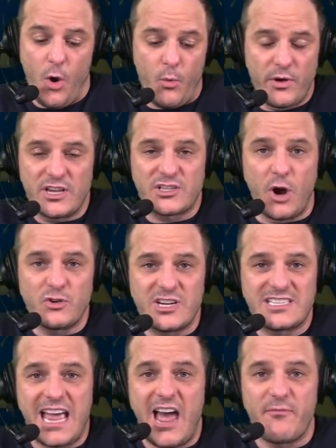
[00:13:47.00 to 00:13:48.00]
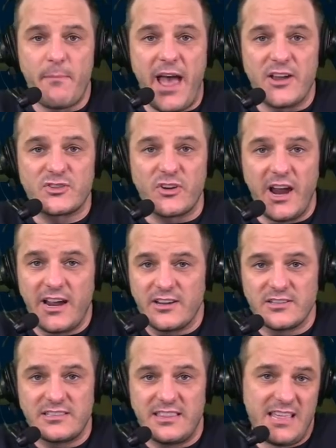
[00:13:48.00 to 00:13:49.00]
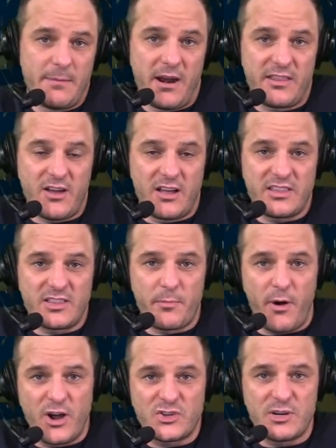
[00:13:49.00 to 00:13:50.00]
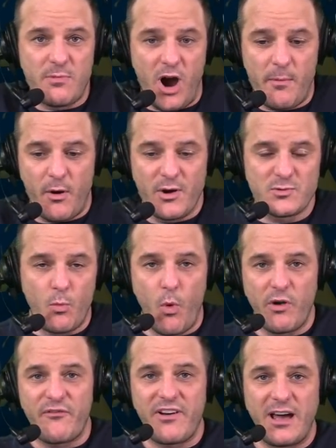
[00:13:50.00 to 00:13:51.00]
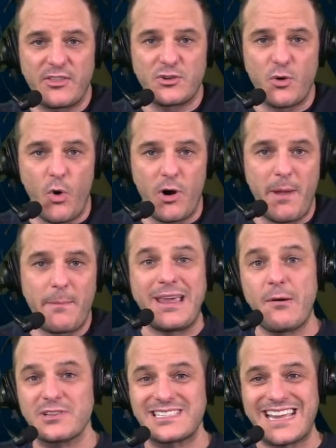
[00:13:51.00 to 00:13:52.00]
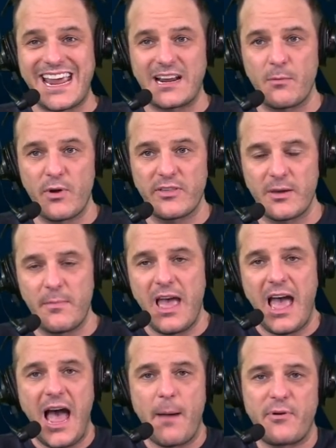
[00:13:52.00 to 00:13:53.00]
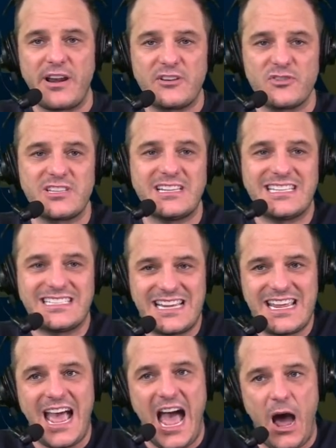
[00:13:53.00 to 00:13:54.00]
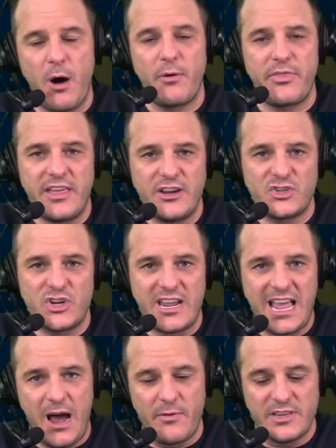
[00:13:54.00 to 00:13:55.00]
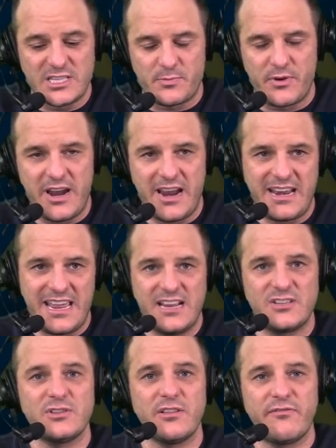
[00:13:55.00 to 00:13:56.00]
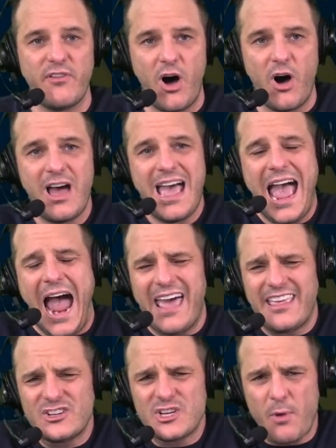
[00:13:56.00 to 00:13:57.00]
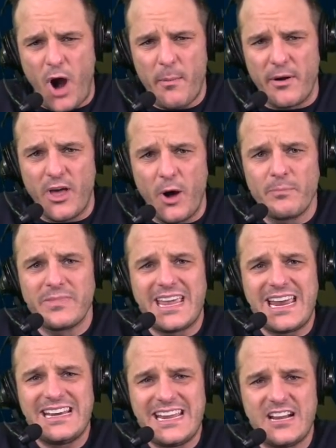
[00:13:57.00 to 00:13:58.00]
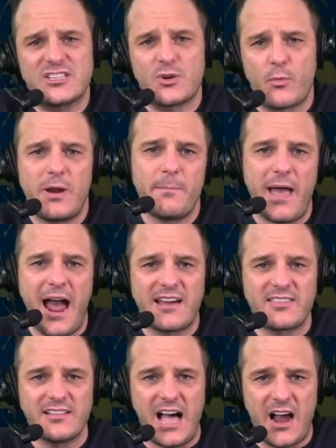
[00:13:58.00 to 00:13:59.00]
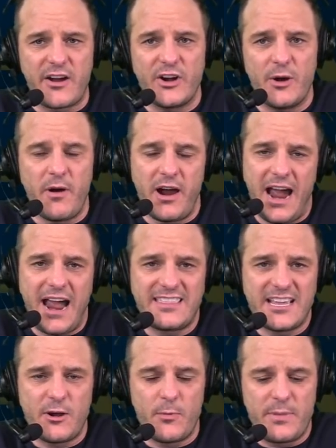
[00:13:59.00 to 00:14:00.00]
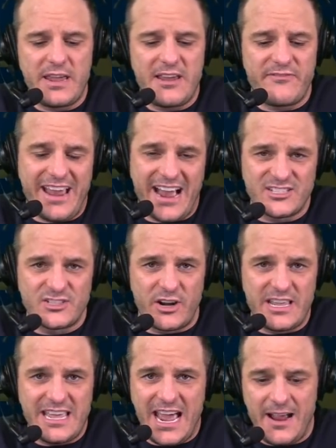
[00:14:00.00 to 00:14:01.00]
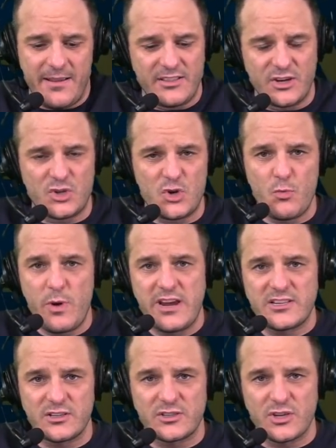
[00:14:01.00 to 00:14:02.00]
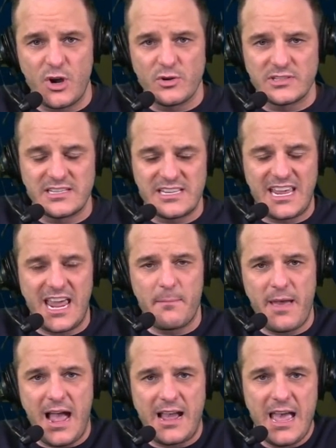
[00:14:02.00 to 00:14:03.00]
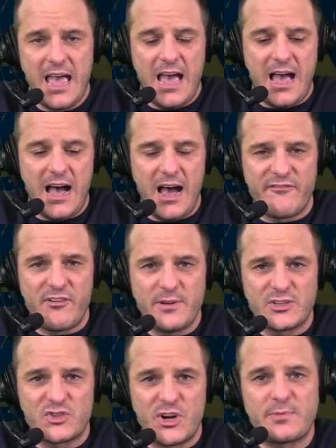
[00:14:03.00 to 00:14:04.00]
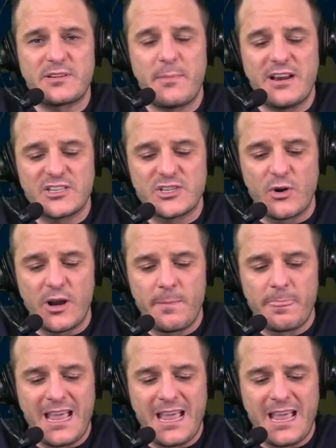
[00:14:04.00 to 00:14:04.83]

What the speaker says: will this coaching staff mesh, right? Because they might have thought that their boss, Jim Harbaugh, was one foot out the door. Maybe he wasn't taking him with him. I'm pretty interested to see how things shake out this spring and into the fall. I think Jim Harbaugh, though, he needs to win back the locker room, all right? I think it would be, if he hasn't done it yet, in the 2 weeks or so since he came back from his trip to Minnesota,